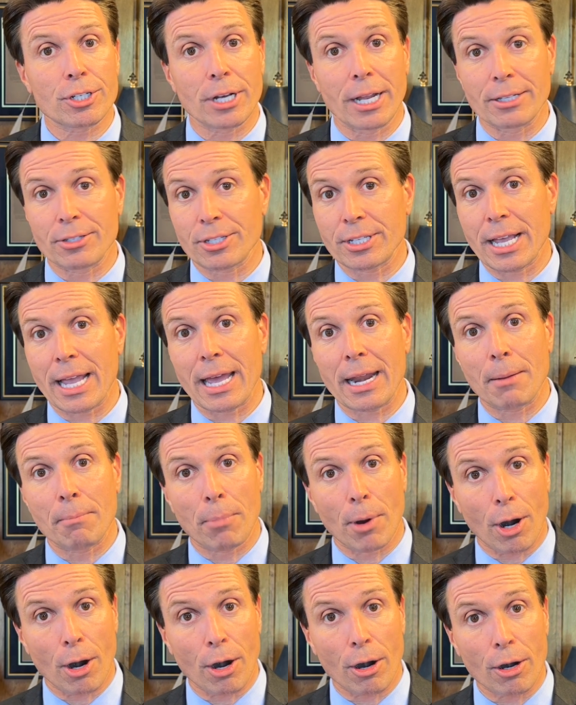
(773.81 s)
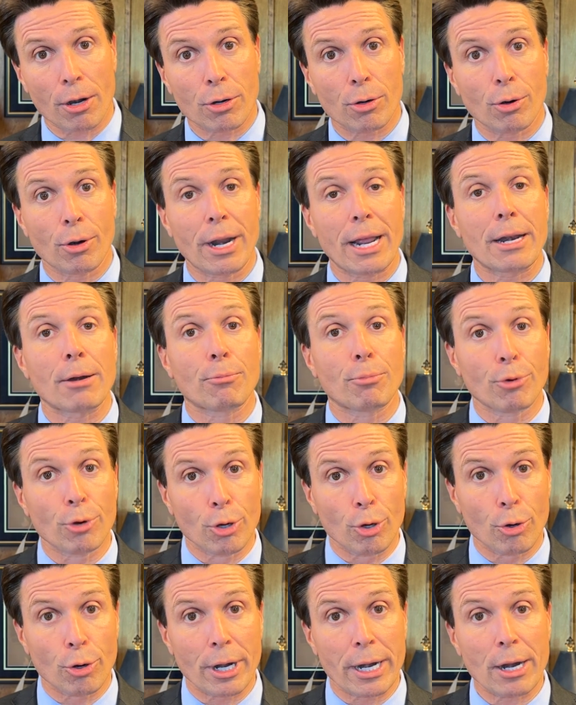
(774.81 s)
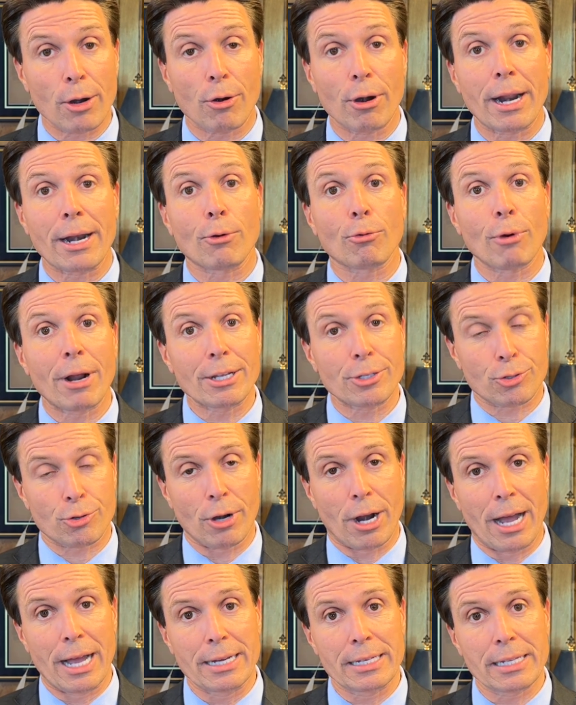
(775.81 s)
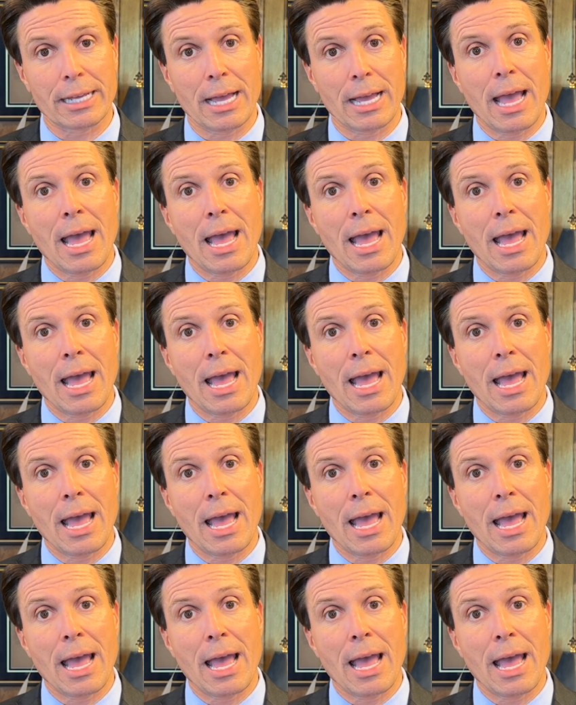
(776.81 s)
let's say at a bar or at a brewery or at a restaurant,